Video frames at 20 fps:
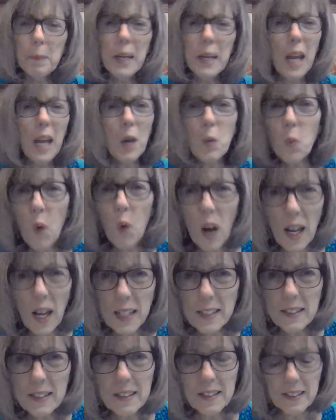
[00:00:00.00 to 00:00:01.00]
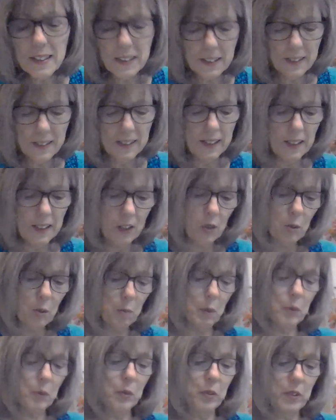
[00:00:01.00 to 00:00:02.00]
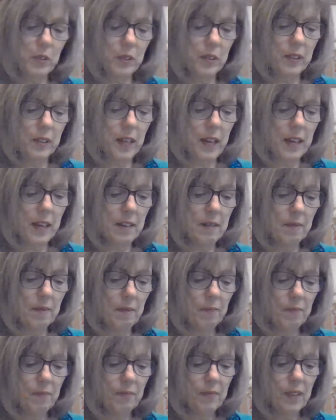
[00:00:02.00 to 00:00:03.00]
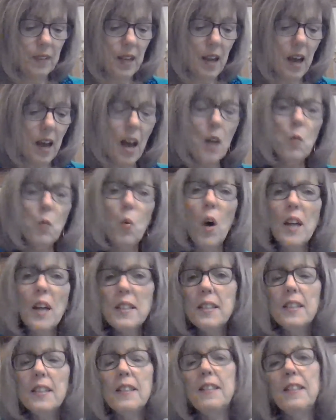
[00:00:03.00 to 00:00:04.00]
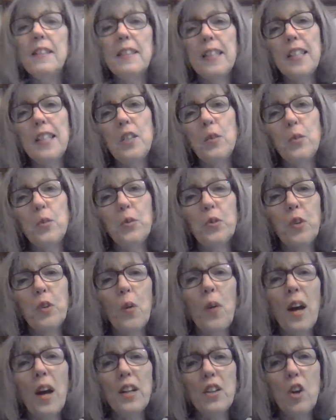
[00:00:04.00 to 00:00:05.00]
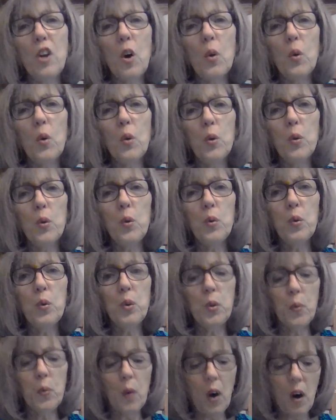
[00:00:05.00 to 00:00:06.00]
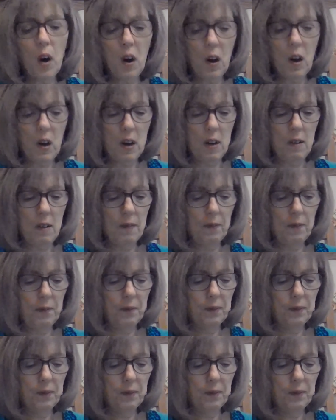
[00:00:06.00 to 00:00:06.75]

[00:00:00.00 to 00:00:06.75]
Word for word: But I want to see you, Moses said. I want to see you so I know who you are.